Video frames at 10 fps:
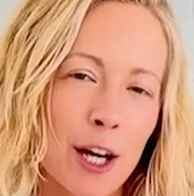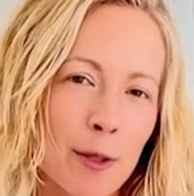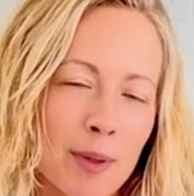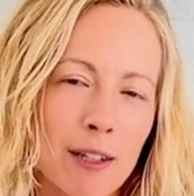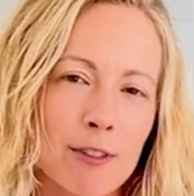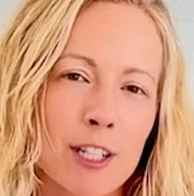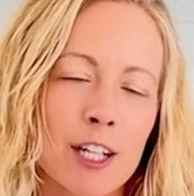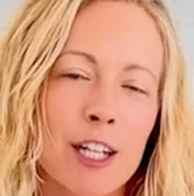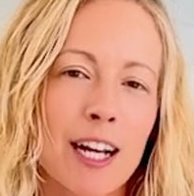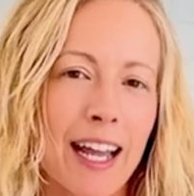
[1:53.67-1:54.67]
dark brown
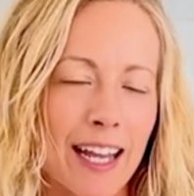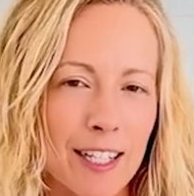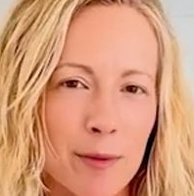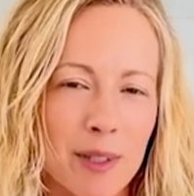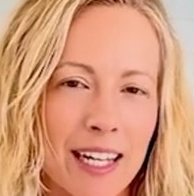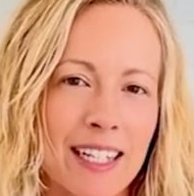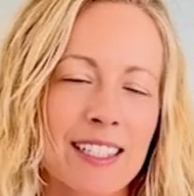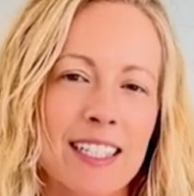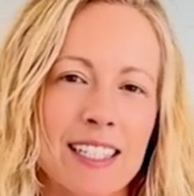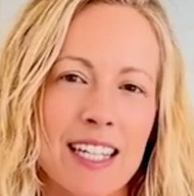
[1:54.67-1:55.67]
sugar, and
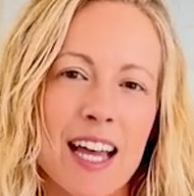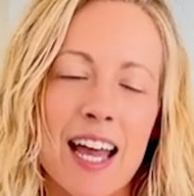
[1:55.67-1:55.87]
molasses.